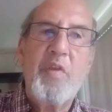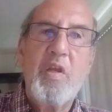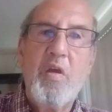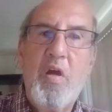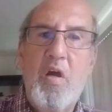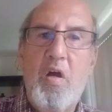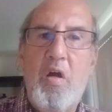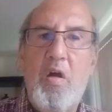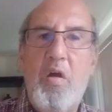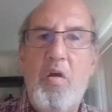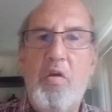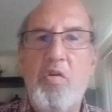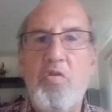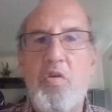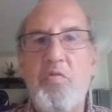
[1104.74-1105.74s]

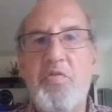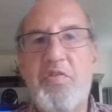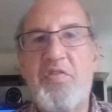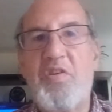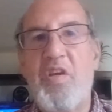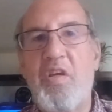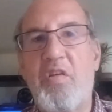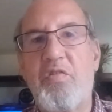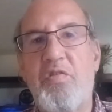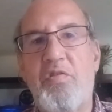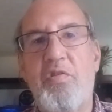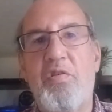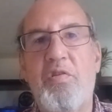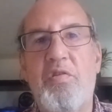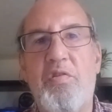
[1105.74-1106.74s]
who use sticks
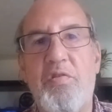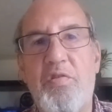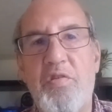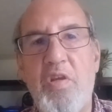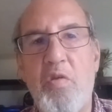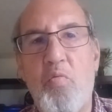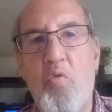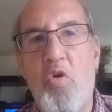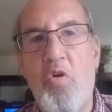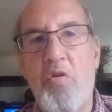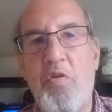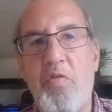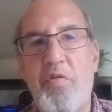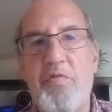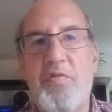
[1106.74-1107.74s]
to seek
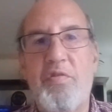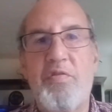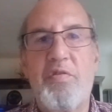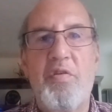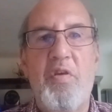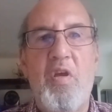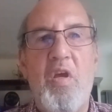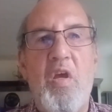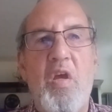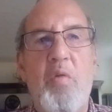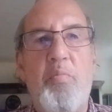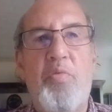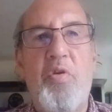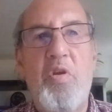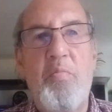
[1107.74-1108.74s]
water. This is
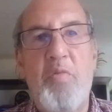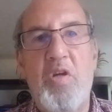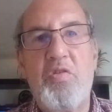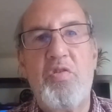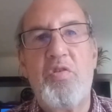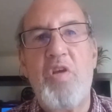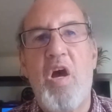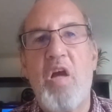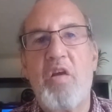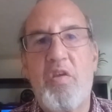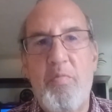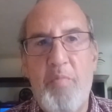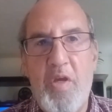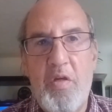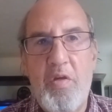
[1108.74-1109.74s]
pretty much a
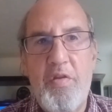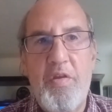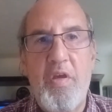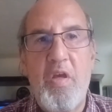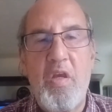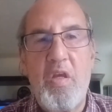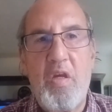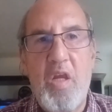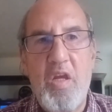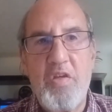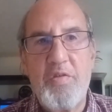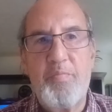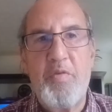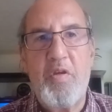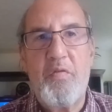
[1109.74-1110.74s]
documented thing and
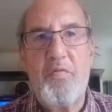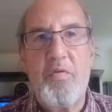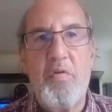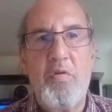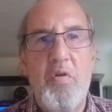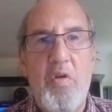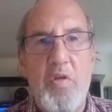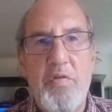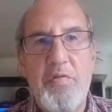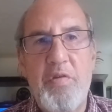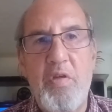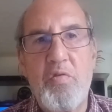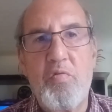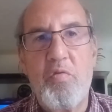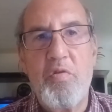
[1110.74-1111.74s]
has been for
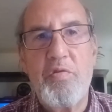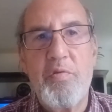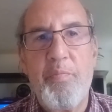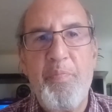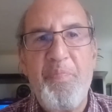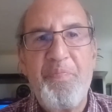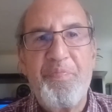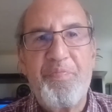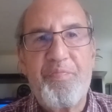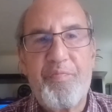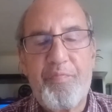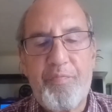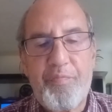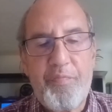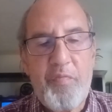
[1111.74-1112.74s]
centuries.
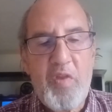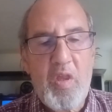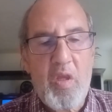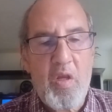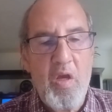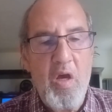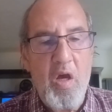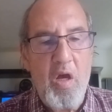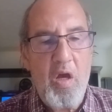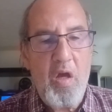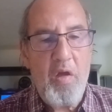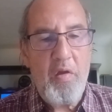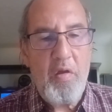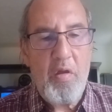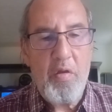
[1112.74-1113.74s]

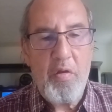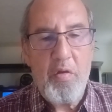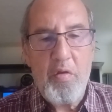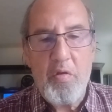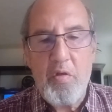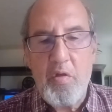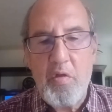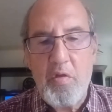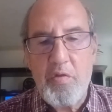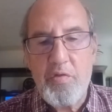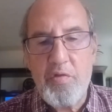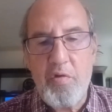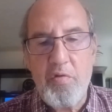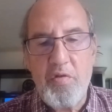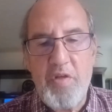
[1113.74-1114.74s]

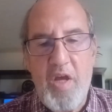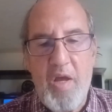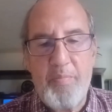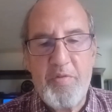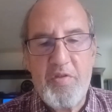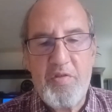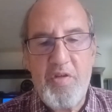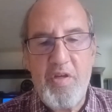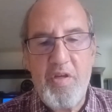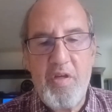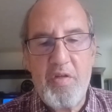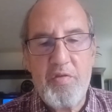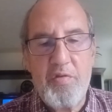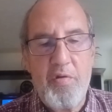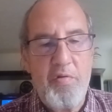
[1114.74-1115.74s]
Certain type of
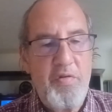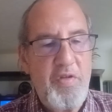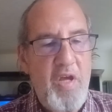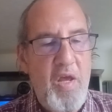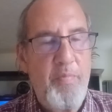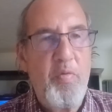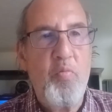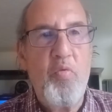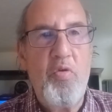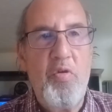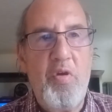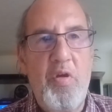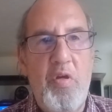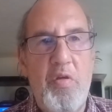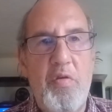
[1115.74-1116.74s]
stick, certain type of
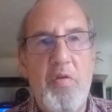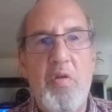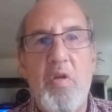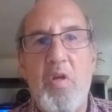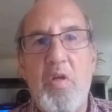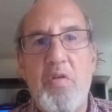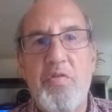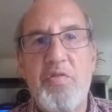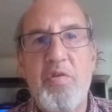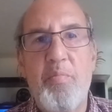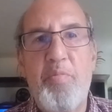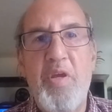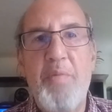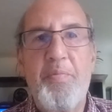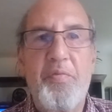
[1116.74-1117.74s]
wood, and some
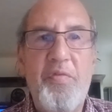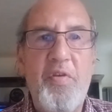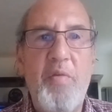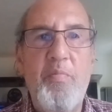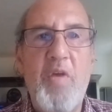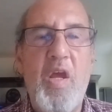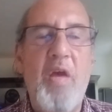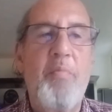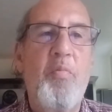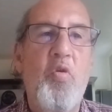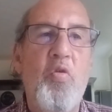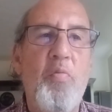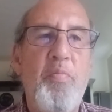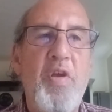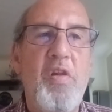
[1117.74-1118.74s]
people seem to have
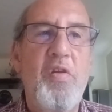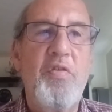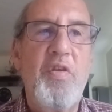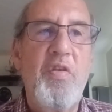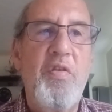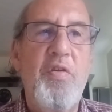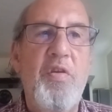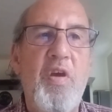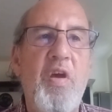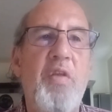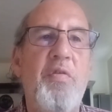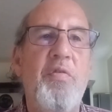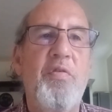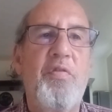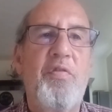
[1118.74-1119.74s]
more ability than
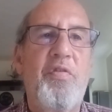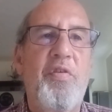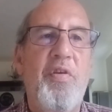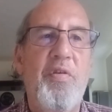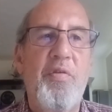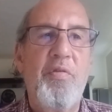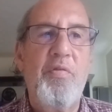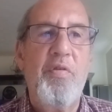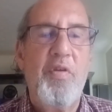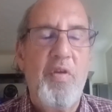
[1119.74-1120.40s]
others. So,